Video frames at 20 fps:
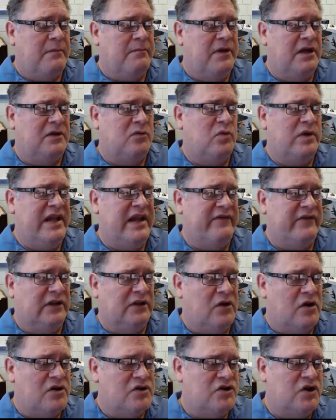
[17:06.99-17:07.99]
but we have a
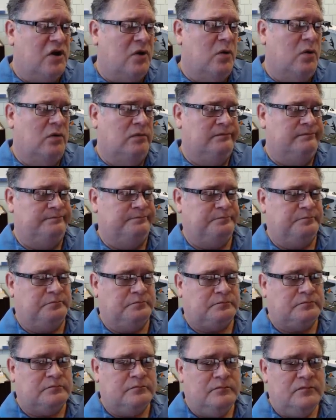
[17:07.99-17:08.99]
large hole
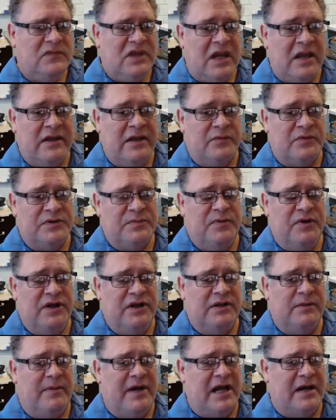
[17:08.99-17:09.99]
that was put
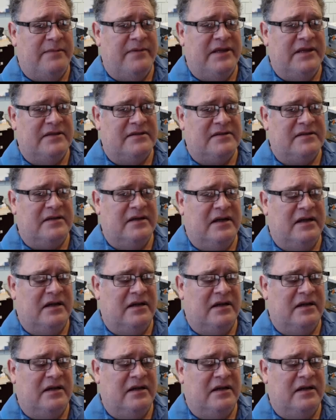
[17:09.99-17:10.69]
in the bottom of this